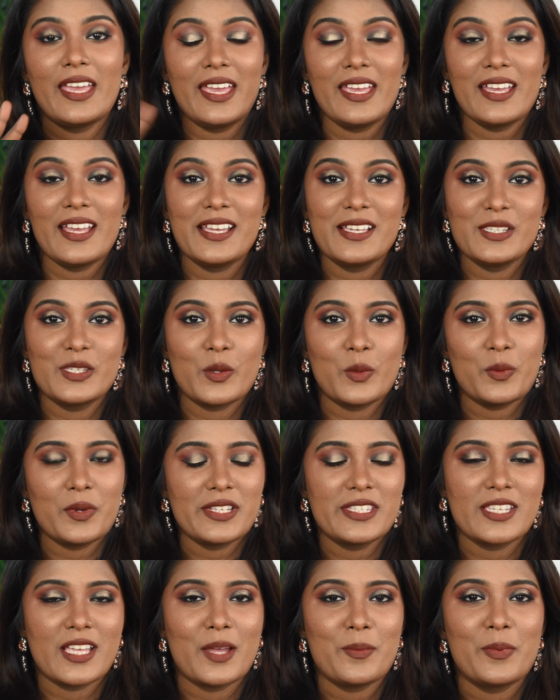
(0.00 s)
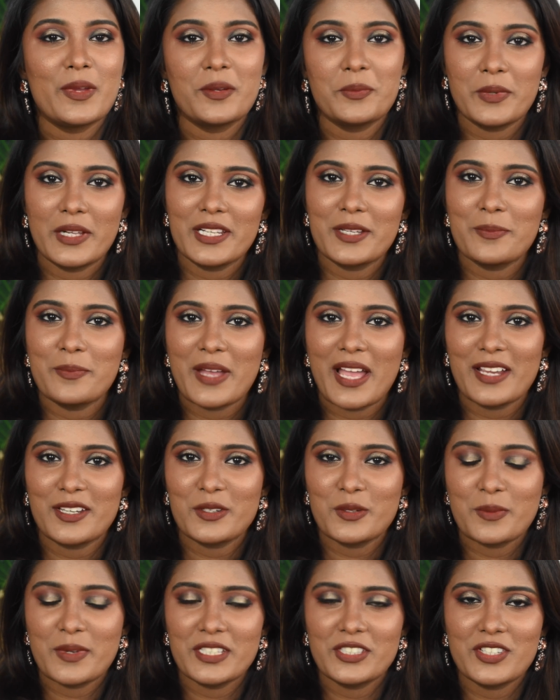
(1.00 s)
hey guys what's up and welcome back
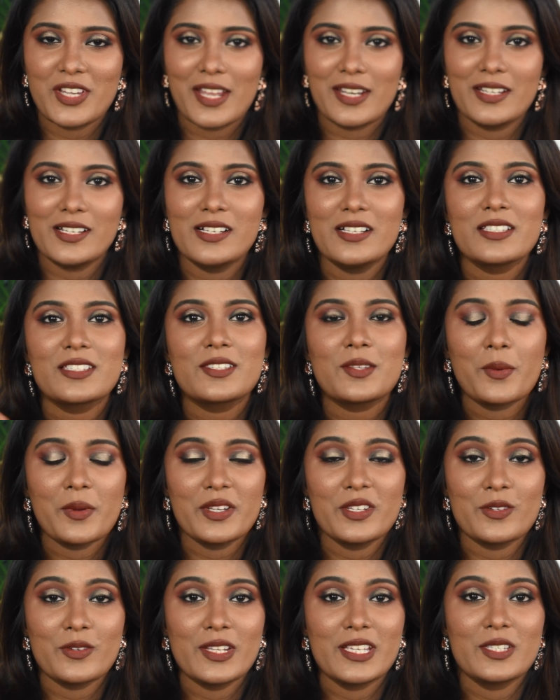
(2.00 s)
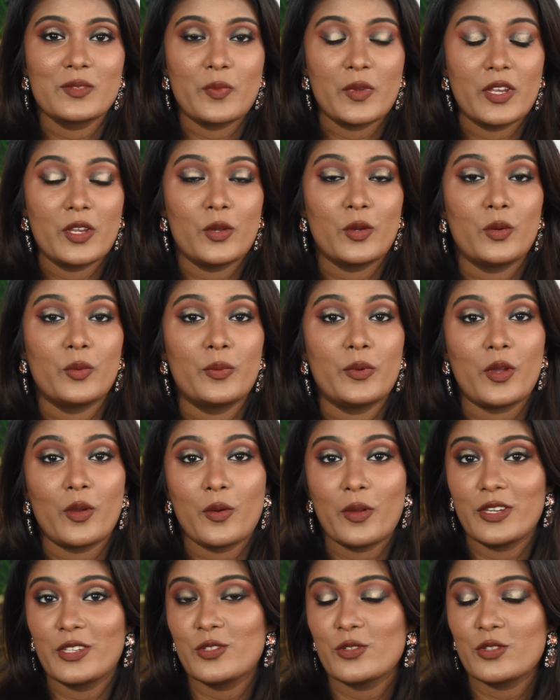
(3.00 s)
to my channel so in today's video we are
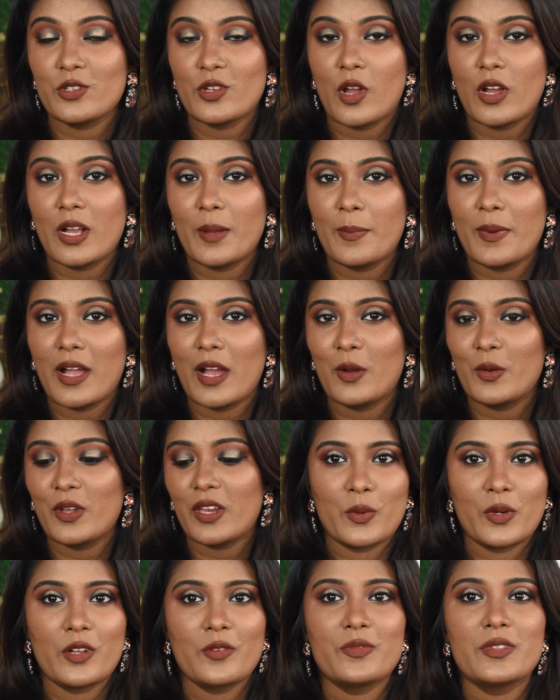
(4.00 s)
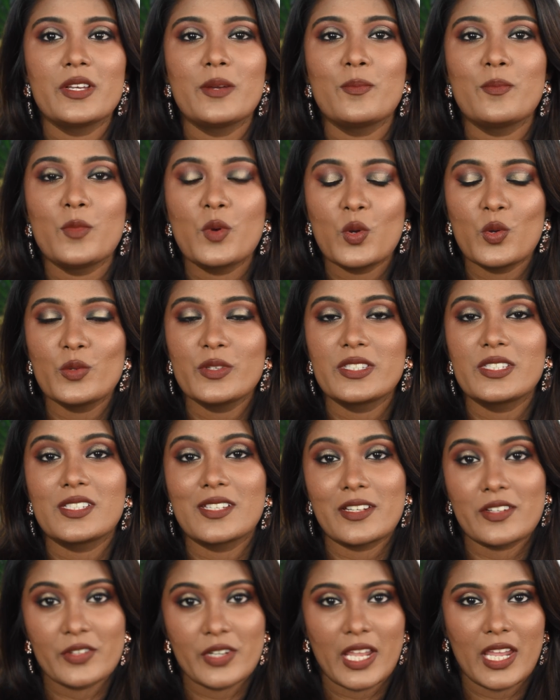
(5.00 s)
going to talk about one of the most
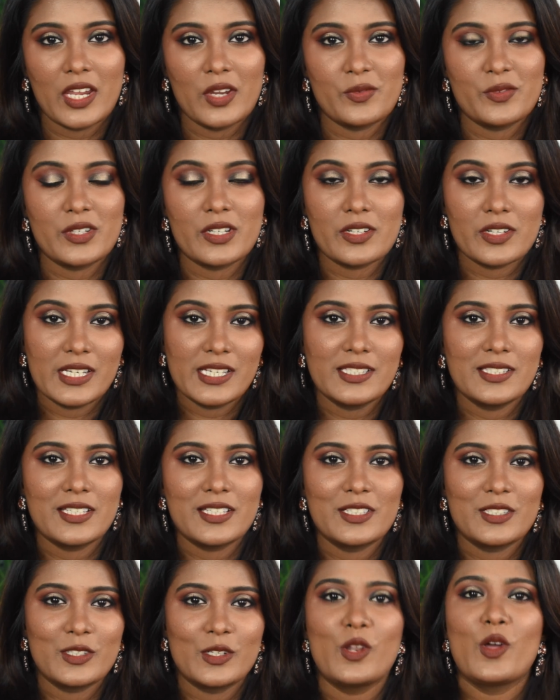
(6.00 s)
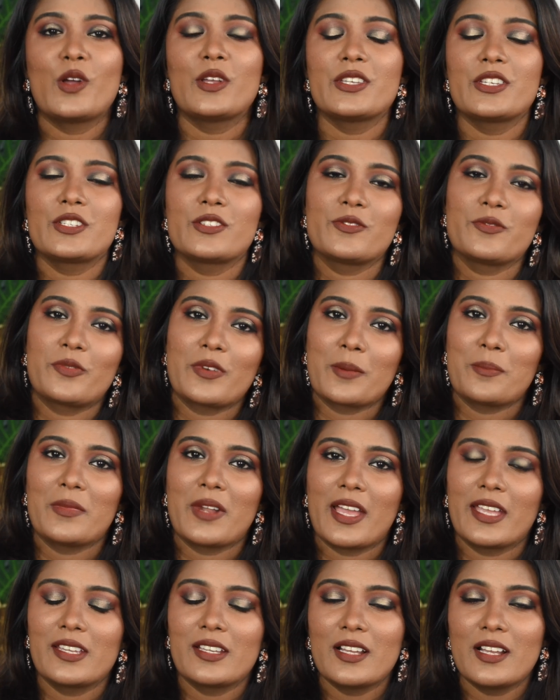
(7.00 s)
raved recent launch from
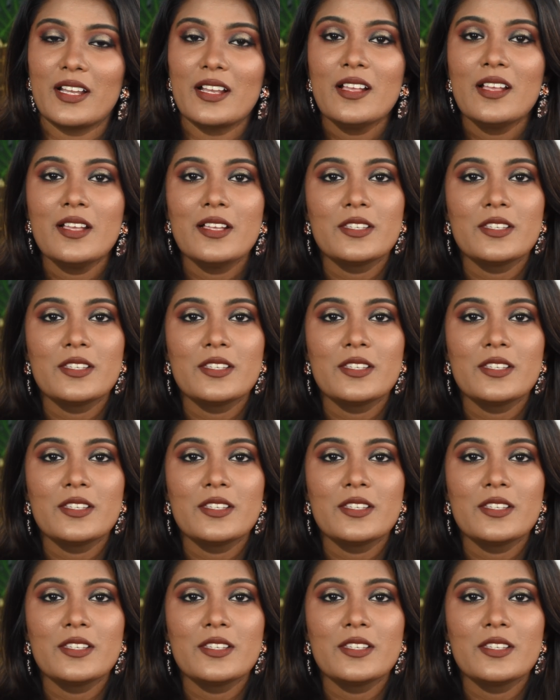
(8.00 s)
Nykaa.